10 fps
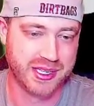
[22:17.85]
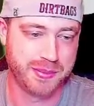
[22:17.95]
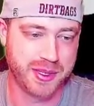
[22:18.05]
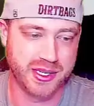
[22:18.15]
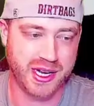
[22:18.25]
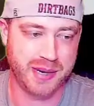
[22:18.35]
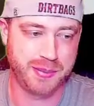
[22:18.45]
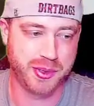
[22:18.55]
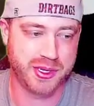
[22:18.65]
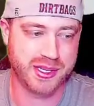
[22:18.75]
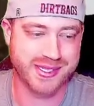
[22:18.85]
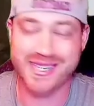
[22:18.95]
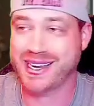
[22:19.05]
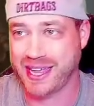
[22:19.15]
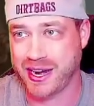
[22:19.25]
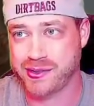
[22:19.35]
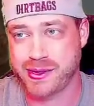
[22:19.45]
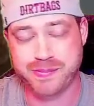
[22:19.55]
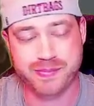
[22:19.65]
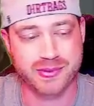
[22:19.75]
But I put a psycannon on
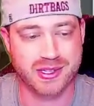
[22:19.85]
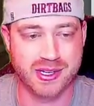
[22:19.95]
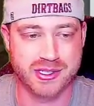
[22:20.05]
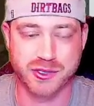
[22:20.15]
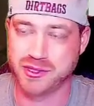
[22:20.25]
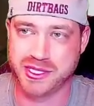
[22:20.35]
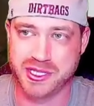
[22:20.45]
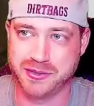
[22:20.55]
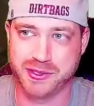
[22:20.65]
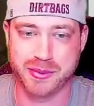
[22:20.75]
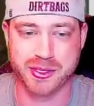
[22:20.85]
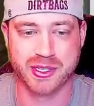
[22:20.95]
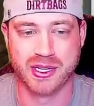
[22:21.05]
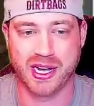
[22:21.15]
them. Uh, I uh, don't really need the flamer.